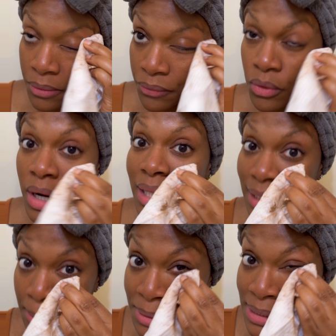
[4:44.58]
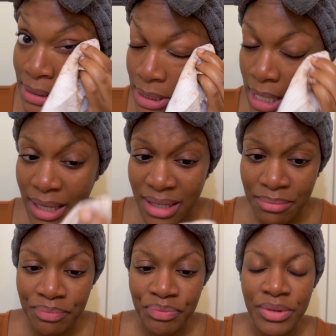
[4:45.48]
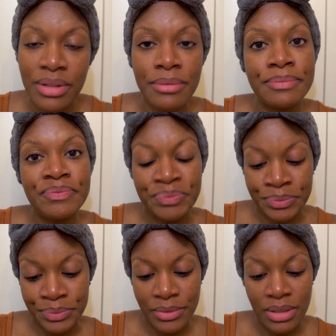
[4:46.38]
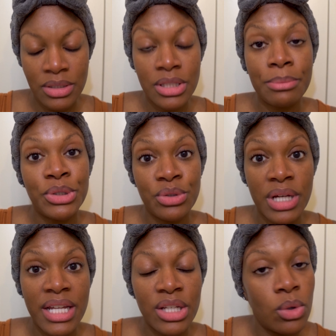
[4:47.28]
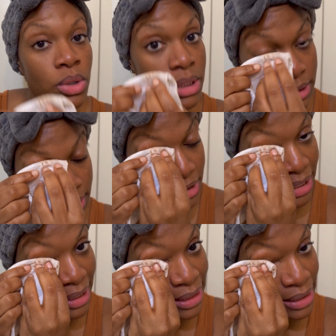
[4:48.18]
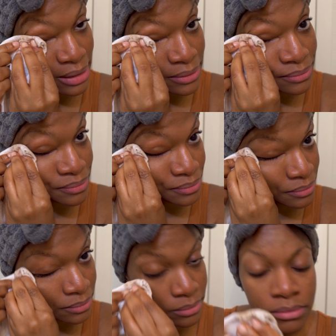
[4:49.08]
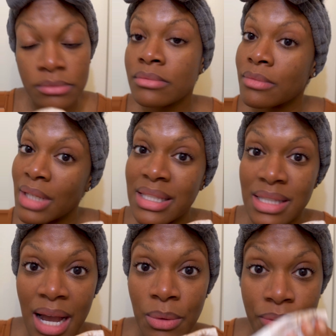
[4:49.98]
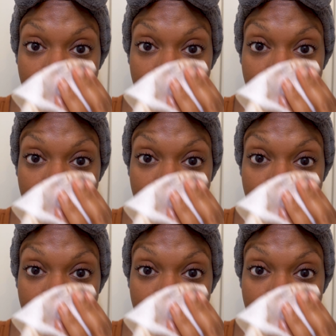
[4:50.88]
For a limited time, the Manuka Honey Oil Cleansing Jelly is now